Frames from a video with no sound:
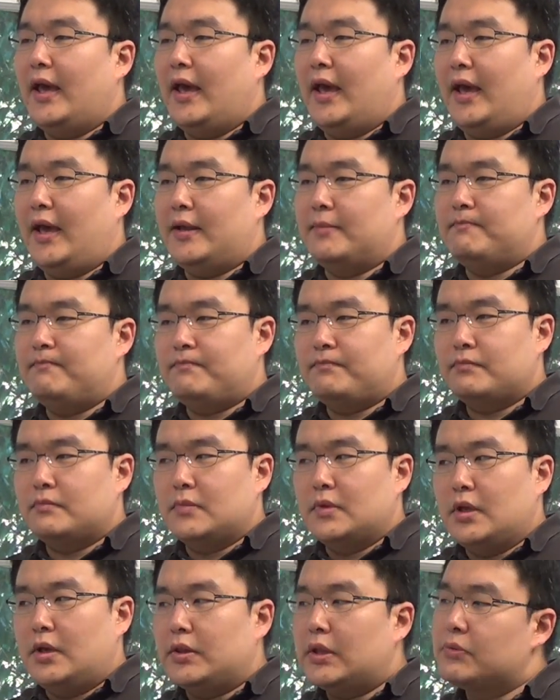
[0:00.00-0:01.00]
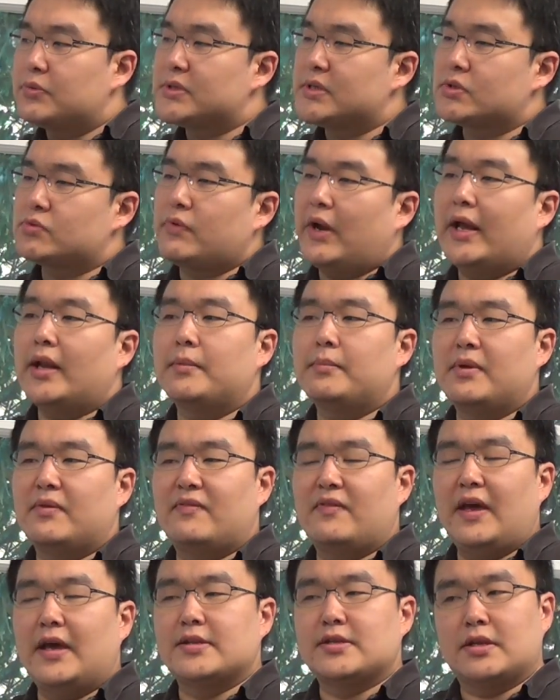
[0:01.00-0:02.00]
And there was this random
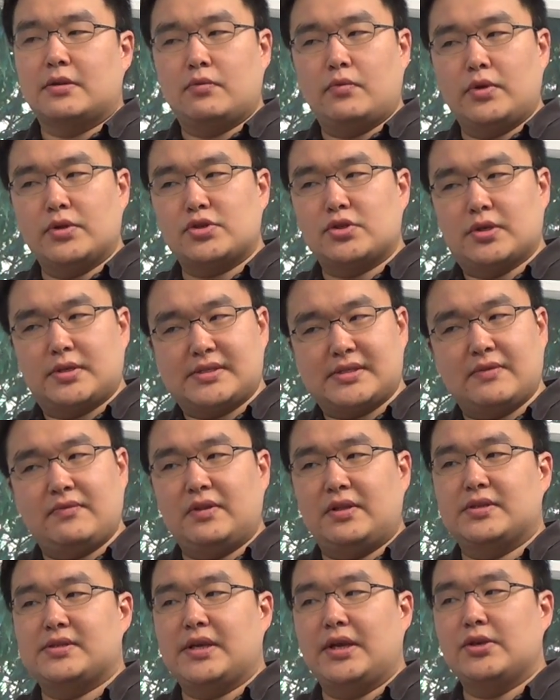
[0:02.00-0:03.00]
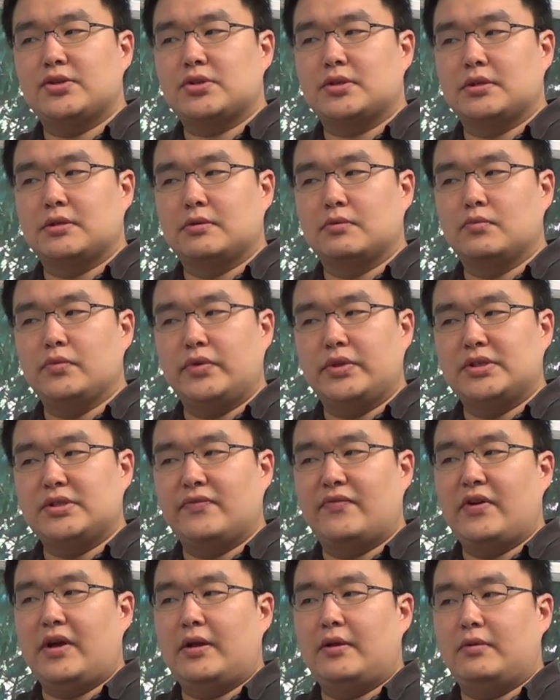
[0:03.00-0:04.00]
event in which a civilization would
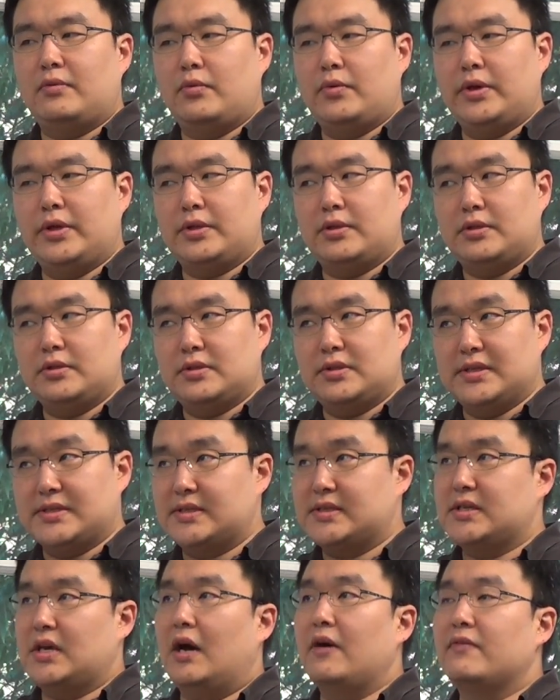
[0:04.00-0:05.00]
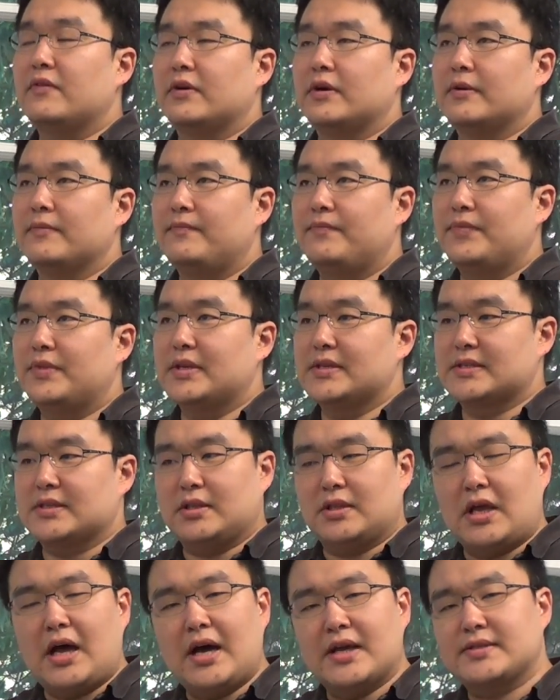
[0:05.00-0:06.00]
discover this
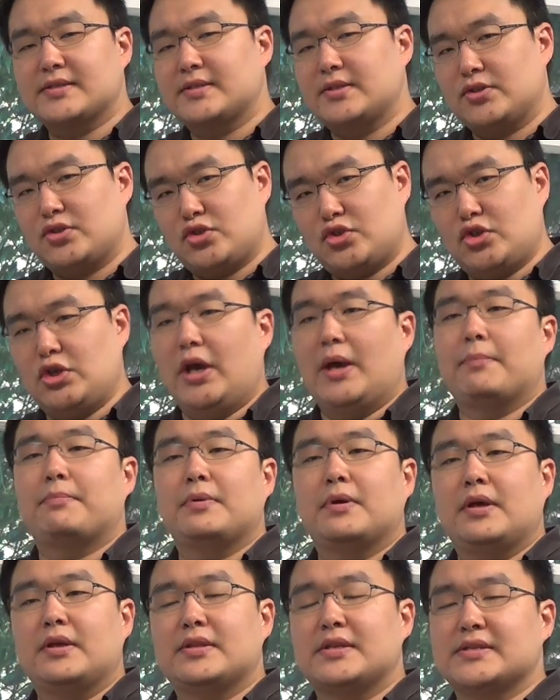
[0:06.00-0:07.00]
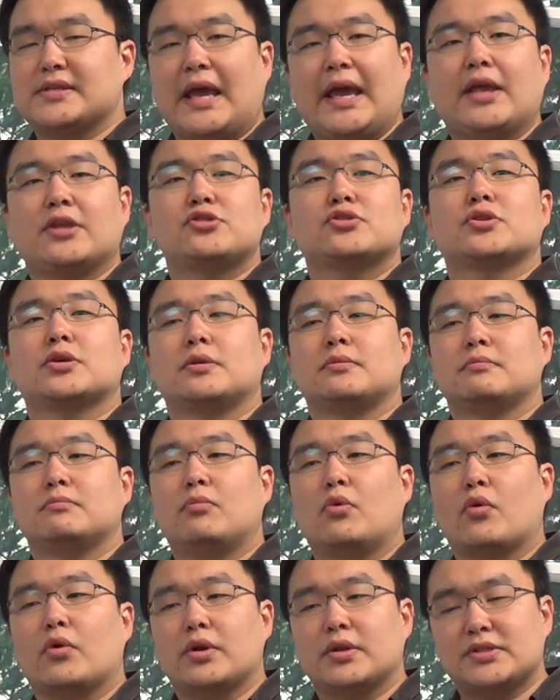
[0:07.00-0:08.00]
lost ship, this ancient,
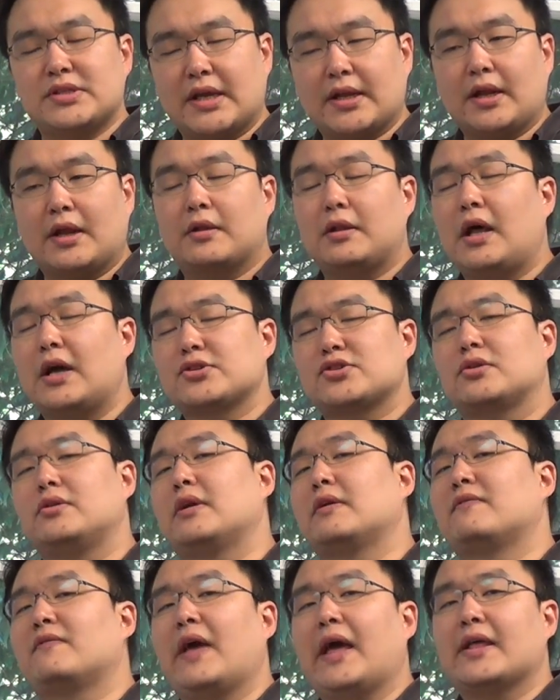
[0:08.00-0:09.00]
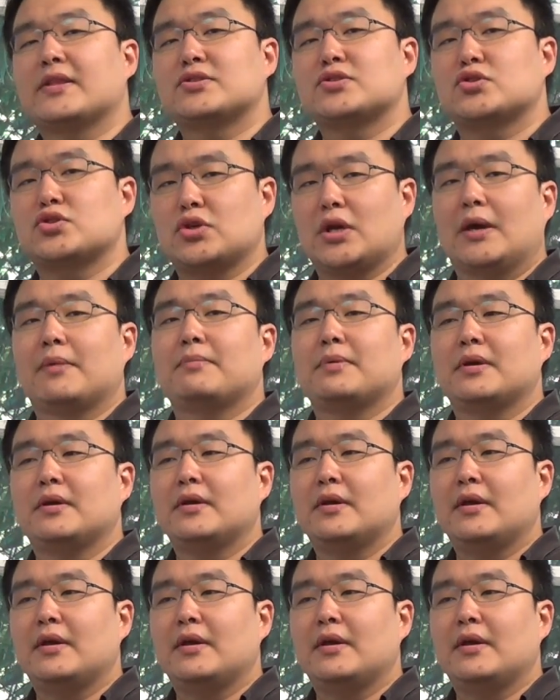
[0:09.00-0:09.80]
more technologically advanced ship.